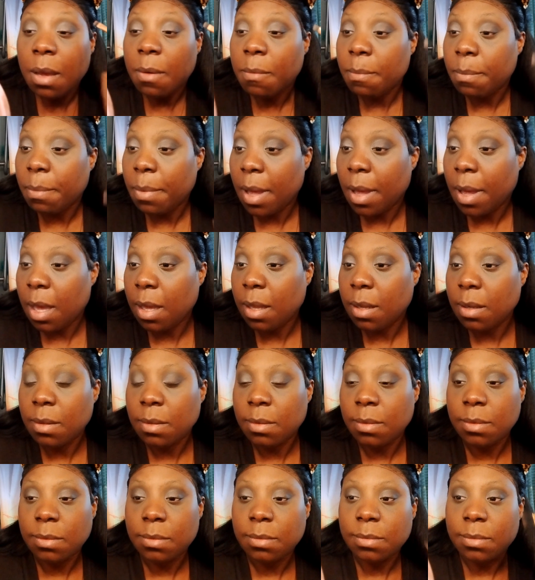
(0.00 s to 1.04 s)
But
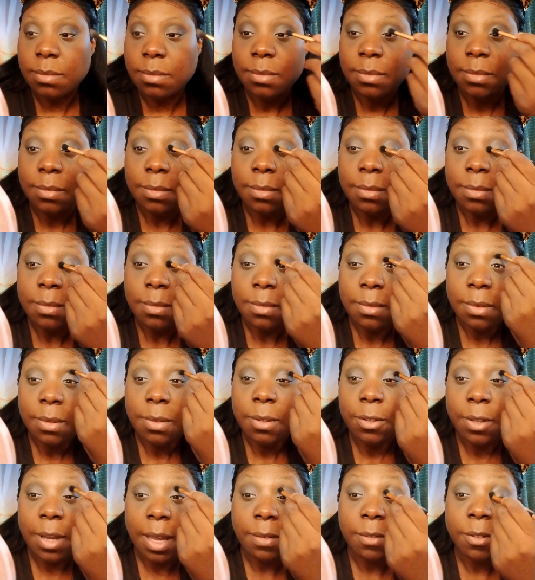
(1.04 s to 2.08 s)

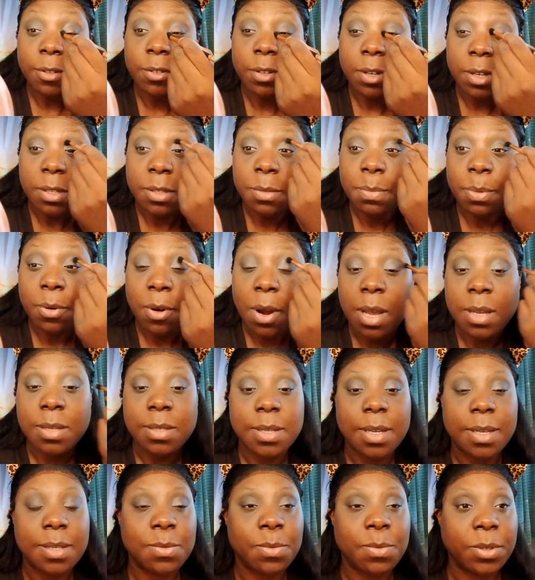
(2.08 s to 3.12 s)
you have to trust the
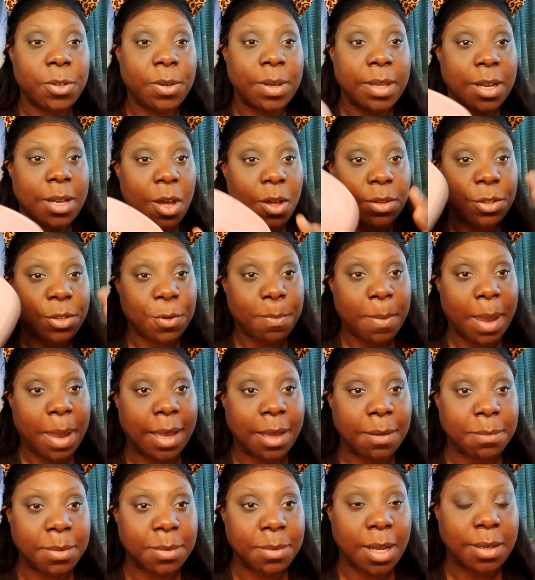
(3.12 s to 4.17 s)
process when you get all of your
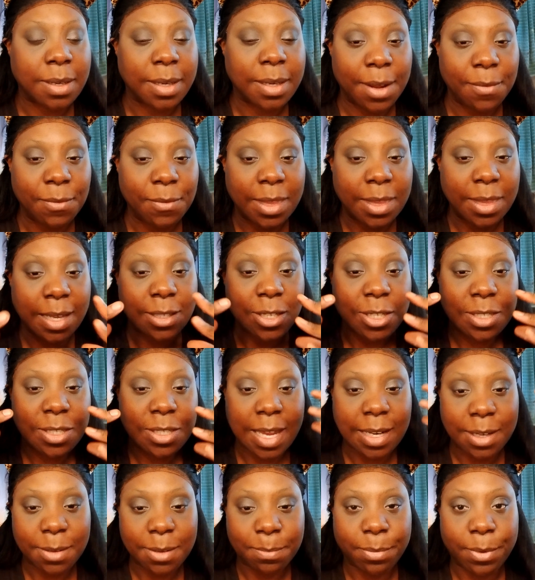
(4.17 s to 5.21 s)
makeup done and everything. Just kind
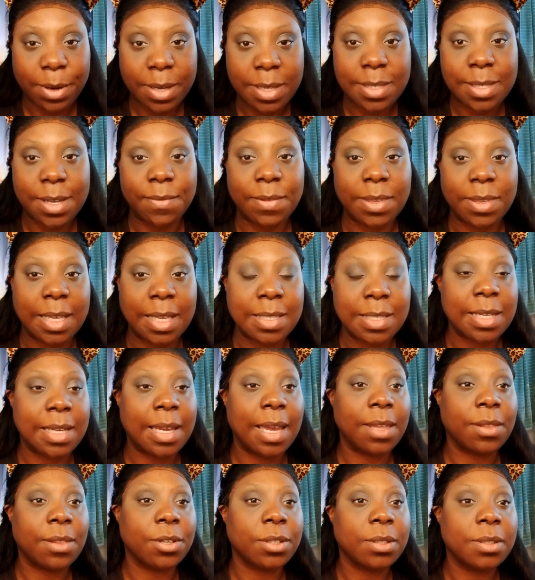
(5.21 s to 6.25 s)
of brings everything
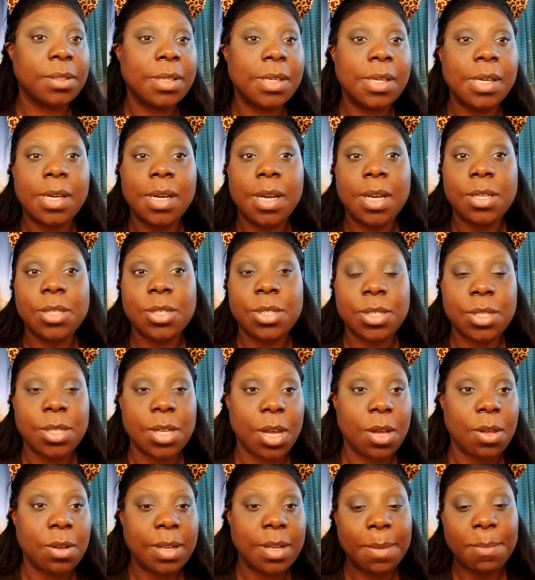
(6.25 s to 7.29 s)
together.
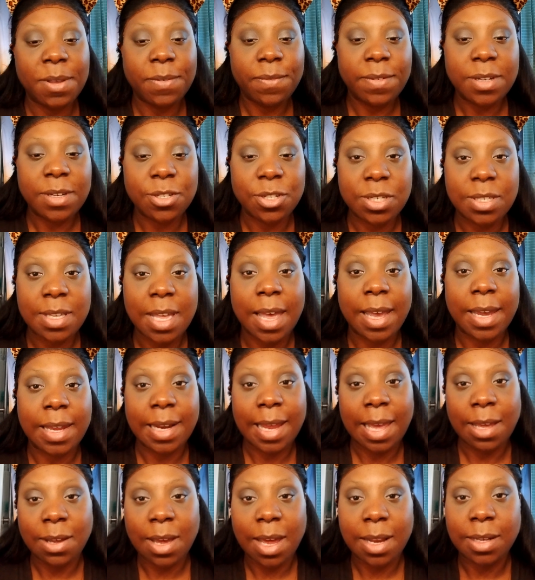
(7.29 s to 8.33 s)
So let me finish this eye and I'll
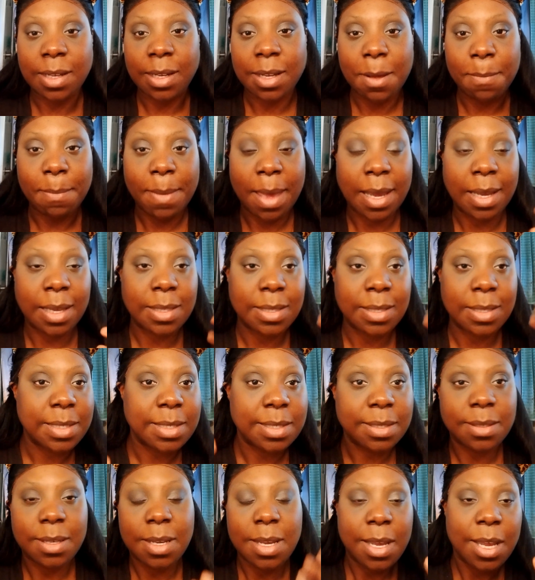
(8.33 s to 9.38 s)
kind of come back and
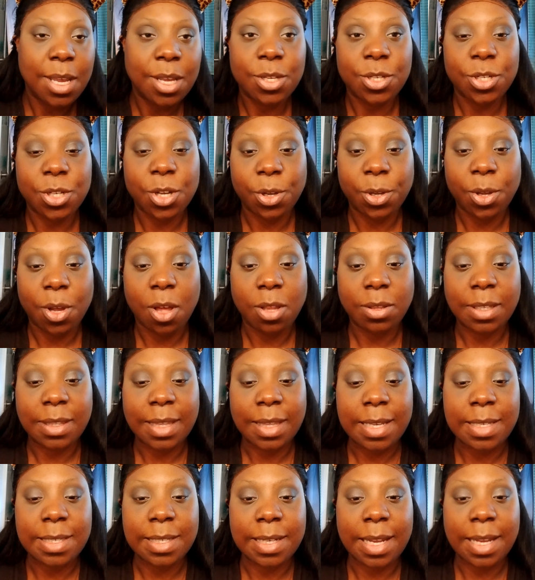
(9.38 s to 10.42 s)
show you all the
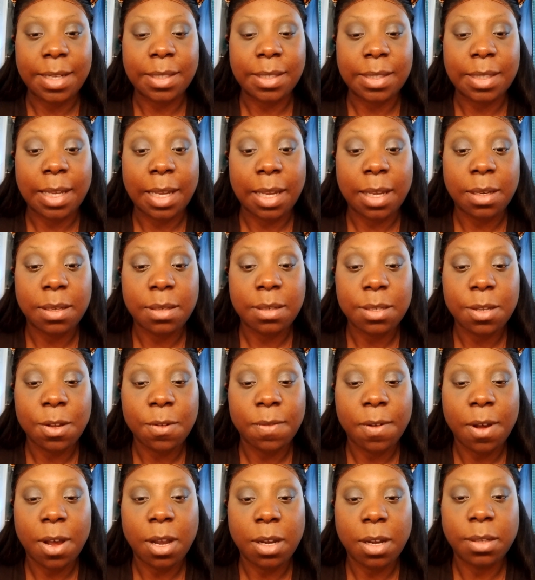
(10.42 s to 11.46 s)
things that I did so
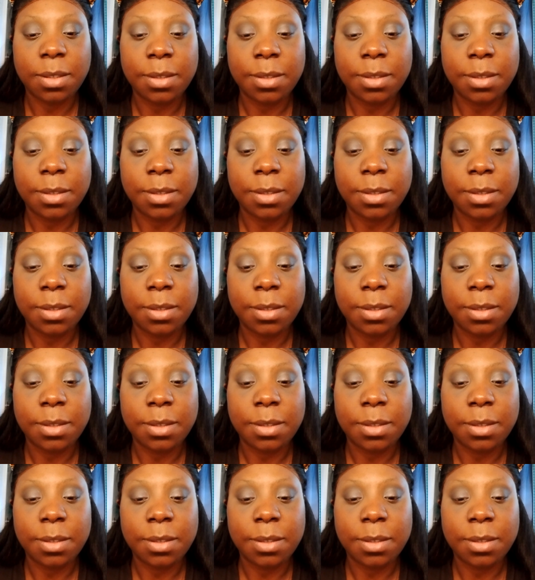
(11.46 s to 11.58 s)
far.